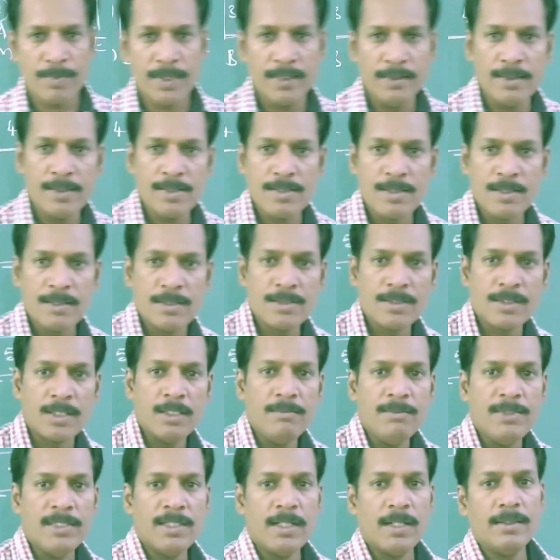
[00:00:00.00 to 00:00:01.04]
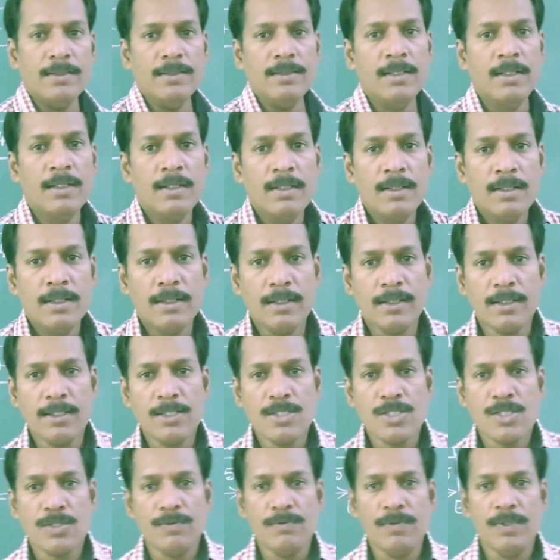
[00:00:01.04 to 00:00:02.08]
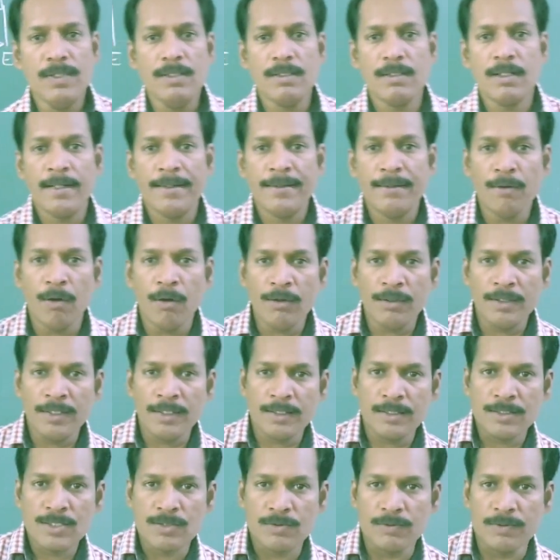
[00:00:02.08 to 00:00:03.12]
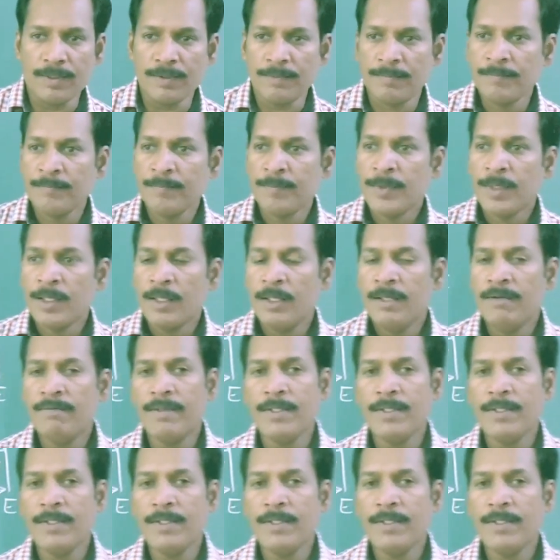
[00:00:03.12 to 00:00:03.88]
Binary search can be done in recursively and non-recursively.